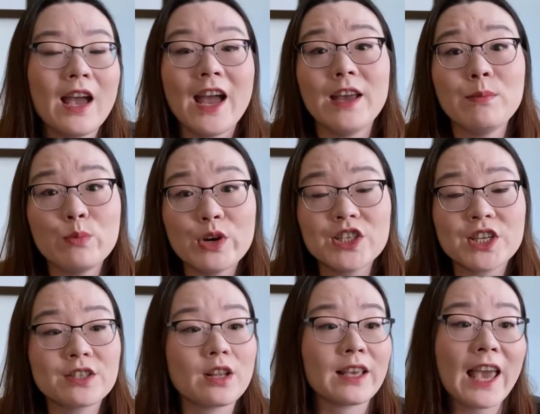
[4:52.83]
It bridges
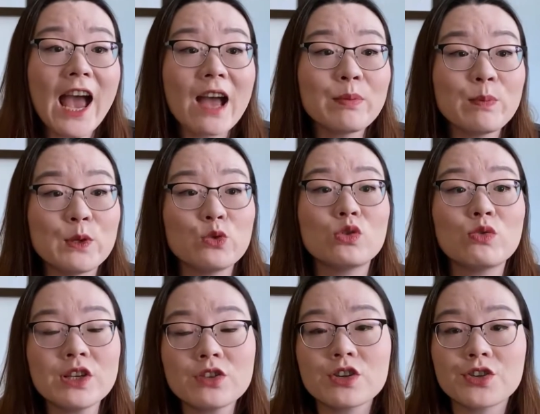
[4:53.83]
the gap between
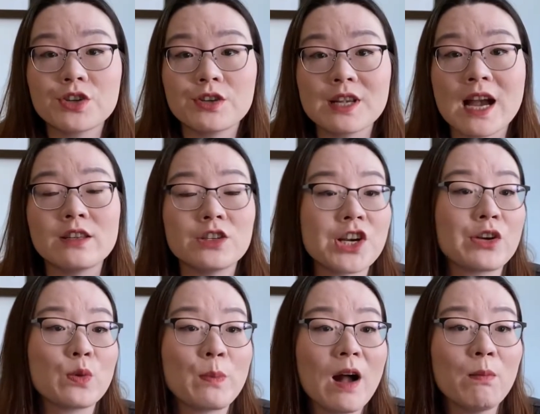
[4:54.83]
researchers and the
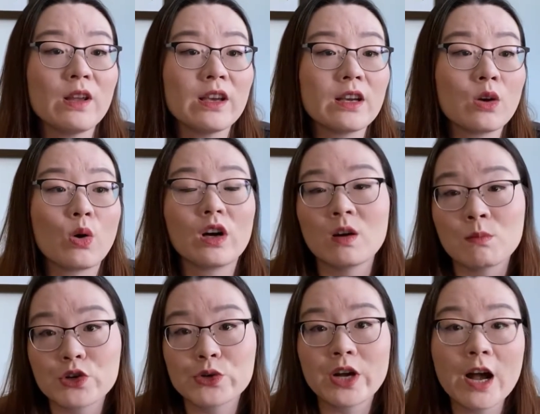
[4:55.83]
general public or
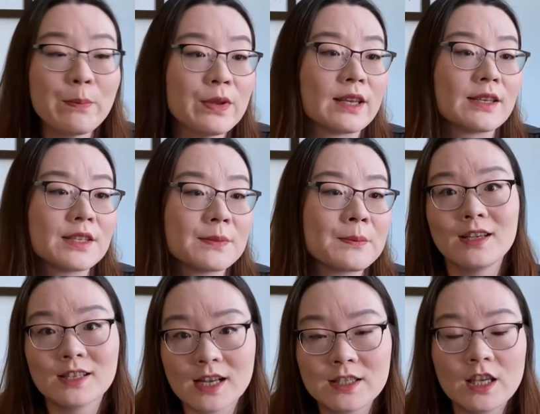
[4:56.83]
commercial companies.
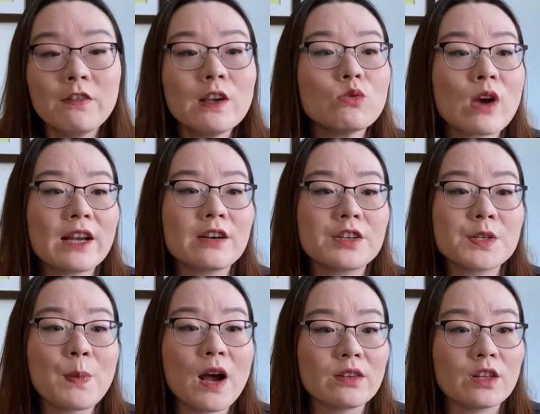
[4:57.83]
Scientific writers
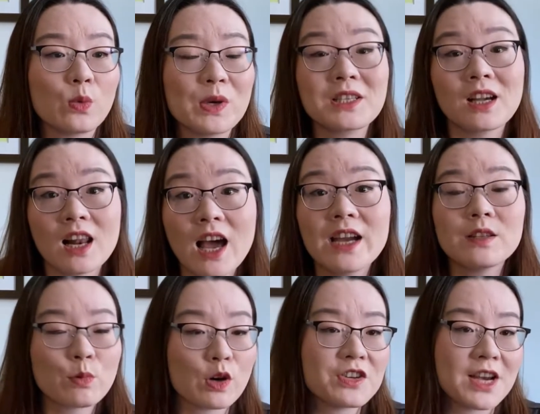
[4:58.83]
partner with client
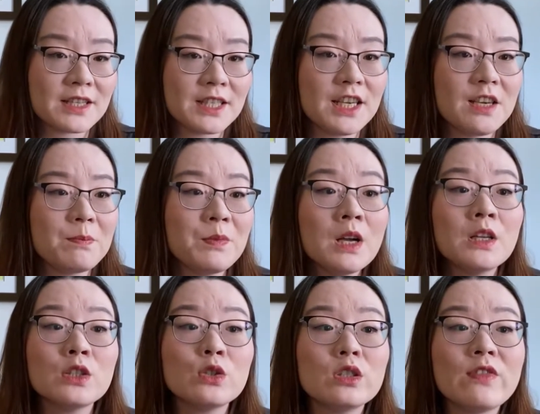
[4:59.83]
project team
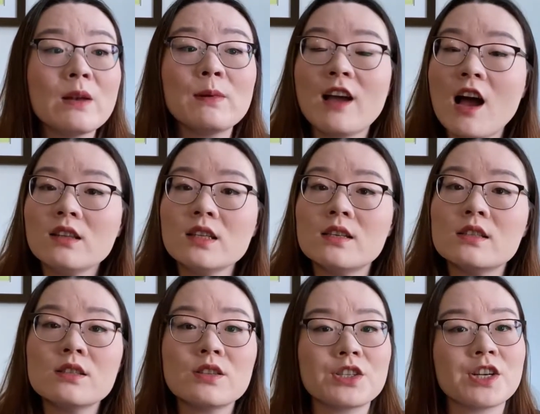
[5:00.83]
to develop content
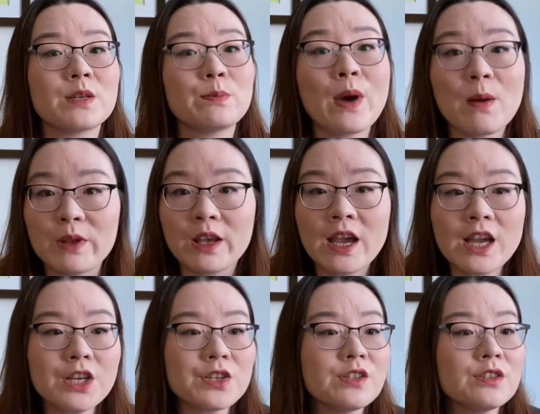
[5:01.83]
such as
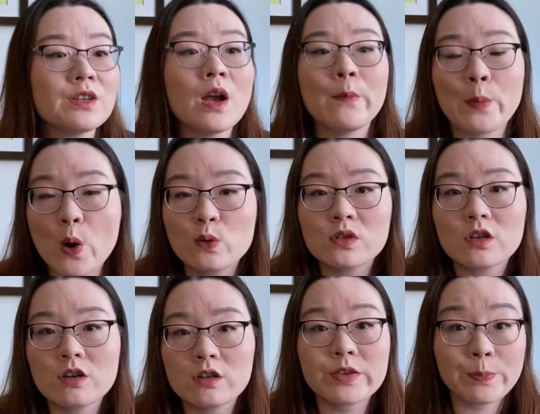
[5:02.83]
publications, posters,